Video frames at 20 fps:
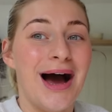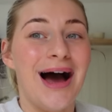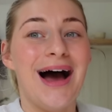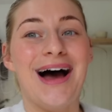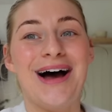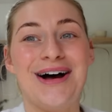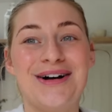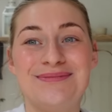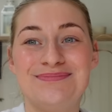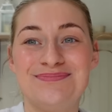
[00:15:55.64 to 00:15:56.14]

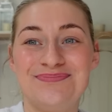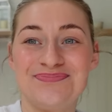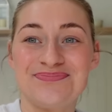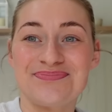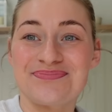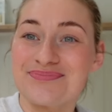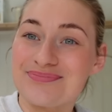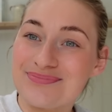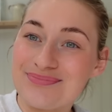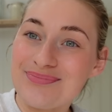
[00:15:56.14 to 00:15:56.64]

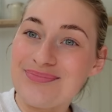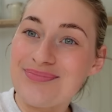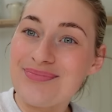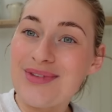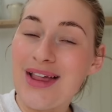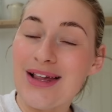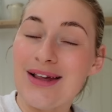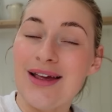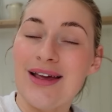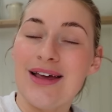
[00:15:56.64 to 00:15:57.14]
But
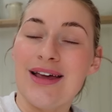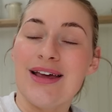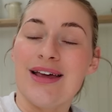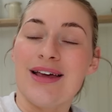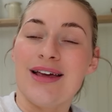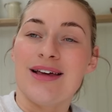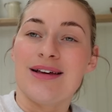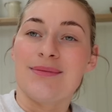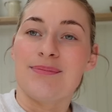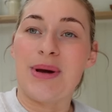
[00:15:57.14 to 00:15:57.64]

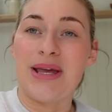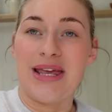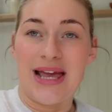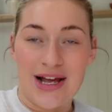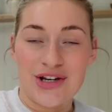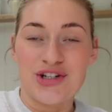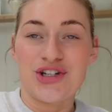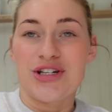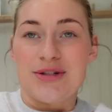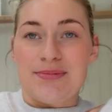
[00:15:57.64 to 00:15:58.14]

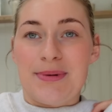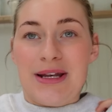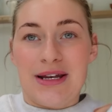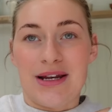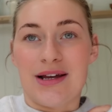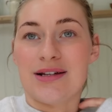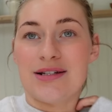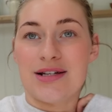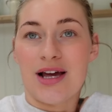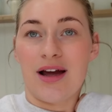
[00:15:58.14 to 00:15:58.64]
yeah, she's
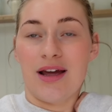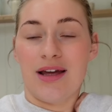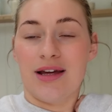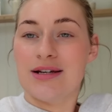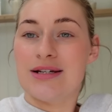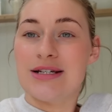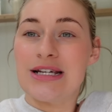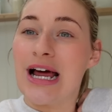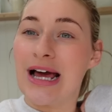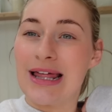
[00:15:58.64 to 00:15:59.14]
been a
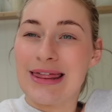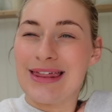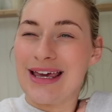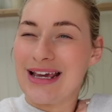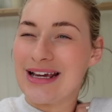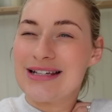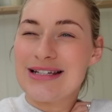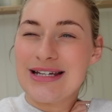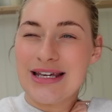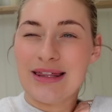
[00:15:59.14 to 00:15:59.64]
tired, I
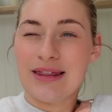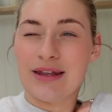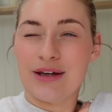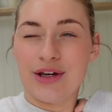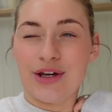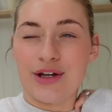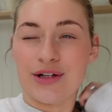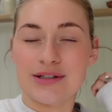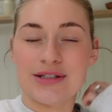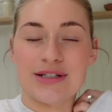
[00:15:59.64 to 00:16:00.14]
think,
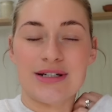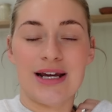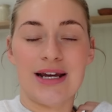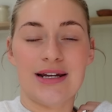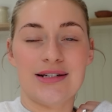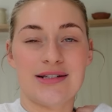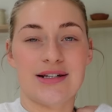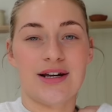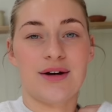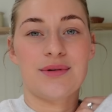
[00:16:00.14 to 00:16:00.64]
teething girl
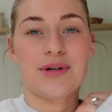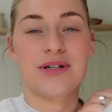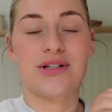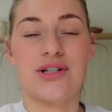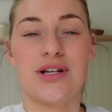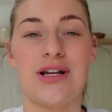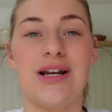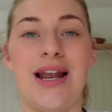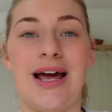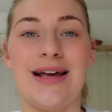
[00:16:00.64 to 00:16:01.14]
today. So we're
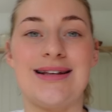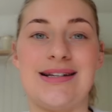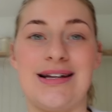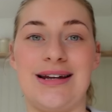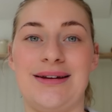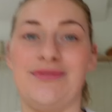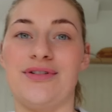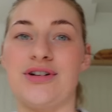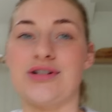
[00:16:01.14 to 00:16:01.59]
just gonna let her sleep